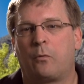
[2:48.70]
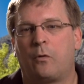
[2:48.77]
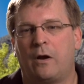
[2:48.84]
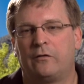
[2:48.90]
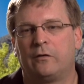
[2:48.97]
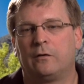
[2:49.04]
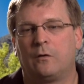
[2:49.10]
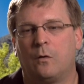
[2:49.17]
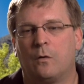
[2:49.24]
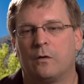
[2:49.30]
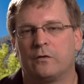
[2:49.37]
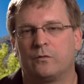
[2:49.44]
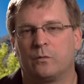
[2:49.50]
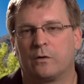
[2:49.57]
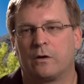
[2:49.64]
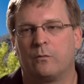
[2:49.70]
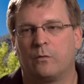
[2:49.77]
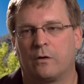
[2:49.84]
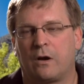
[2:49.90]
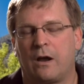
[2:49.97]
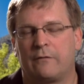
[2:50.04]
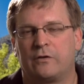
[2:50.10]
the present course. We're going
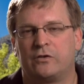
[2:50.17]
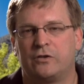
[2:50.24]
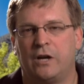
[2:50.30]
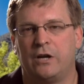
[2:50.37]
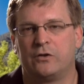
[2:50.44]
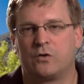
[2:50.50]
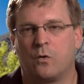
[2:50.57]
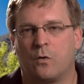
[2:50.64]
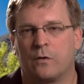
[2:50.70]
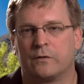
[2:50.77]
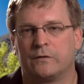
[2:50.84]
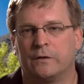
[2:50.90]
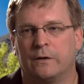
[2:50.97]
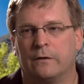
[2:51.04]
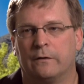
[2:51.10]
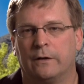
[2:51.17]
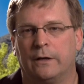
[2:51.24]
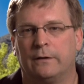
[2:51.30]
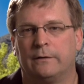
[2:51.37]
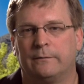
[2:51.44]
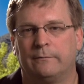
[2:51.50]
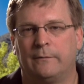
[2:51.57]
we're going to have to change course here,
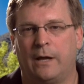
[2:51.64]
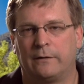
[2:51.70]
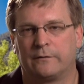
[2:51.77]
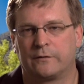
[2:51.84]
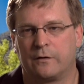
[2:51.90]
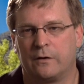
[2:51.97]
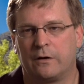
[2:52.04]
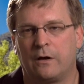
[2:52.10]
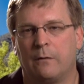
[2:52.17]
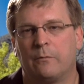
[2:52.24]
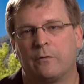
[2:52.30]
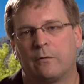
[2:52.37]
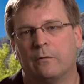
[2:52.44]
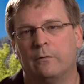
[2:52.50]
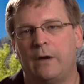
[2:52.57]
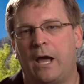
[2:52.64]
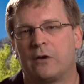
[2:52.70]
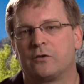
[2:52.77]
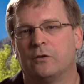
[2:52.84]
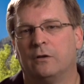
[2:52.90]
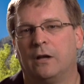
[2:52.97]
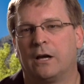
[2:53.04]
and that's going to come through
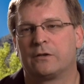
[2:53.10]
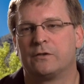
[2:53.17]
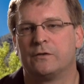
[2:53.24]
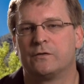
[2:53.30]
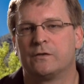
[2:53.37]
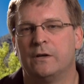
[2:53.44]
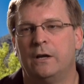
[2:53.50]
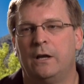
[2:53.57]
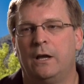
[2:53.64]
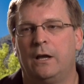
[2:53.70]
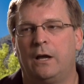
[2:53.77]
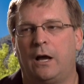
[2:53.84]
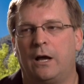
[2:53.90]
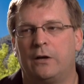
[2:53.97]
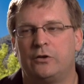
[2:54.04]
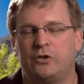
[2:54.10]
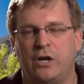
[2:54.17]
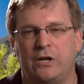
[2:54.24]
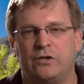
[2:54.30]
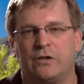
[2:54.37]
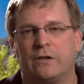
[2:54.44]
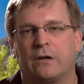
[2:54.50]
national elections. Uh,
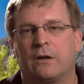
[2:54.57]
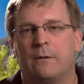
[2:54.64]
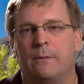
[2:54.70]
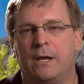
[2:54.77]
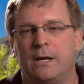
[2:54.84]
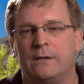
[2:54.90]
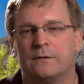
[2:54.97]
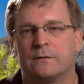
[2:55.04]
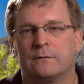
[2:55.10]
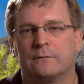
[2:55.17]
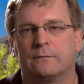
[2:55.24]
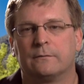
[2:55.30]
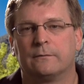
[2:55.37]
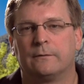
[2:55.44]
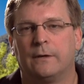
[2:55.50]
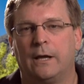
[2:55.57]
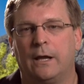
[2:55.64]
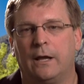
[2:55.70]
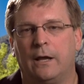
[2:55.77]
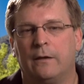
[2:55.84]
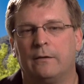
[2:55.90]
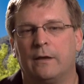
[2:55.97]
changing the committees
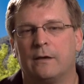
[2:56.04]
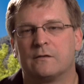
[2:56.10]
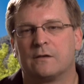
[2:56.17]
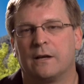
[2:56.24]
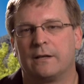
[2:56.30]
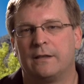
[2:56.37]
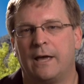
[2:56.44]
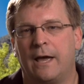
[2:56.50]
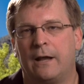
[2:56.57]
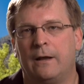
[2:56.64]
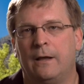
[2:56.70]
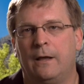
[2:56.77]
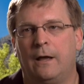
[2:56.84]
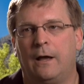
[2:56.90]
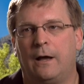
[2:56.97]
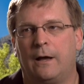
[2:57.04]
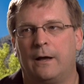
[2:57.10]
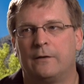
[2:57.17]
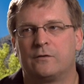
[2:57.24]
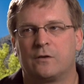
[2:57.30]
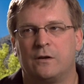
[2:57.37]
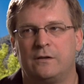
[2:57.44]
and, and things like that.
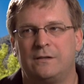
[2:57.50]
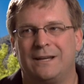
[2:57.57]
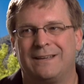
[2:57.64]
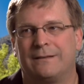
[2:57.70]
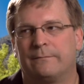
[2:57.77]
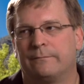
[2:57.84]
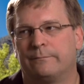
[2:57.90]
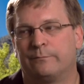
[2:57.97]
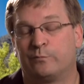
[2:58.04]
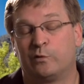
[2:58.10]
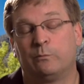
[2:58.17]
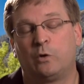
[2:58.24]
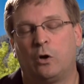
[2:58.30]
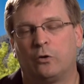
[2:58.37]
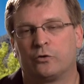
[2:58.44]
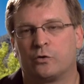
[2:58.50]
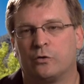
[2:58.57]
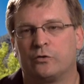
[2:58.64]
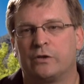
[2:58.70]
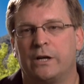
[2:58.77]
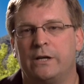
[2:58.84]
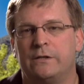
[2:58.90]
Uh, it's going to take some
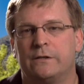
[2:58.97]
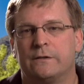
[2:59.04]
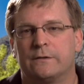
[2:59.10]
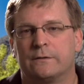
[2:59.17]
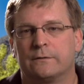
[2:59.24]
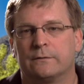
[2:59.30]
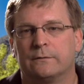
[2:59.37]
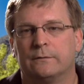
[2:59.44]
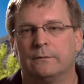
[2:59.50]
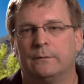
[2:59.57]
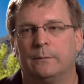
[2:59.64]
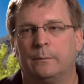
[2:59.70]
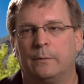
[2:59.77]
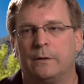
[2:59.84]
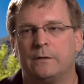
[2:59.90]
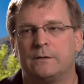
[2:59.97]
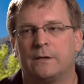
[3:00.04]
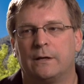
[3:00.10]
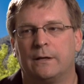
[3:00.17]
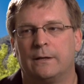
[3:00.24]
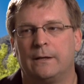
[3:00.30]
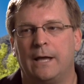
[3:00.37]
cultural changes, but
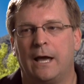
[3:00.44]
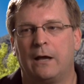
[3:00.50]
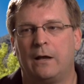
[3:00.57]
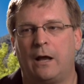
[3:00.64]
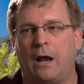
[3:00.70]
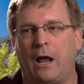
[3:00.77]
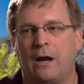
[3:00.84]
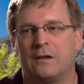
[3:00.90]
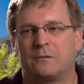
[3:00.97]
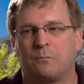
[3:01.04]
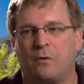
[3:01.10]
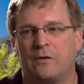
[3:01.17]
uh, yeah, on its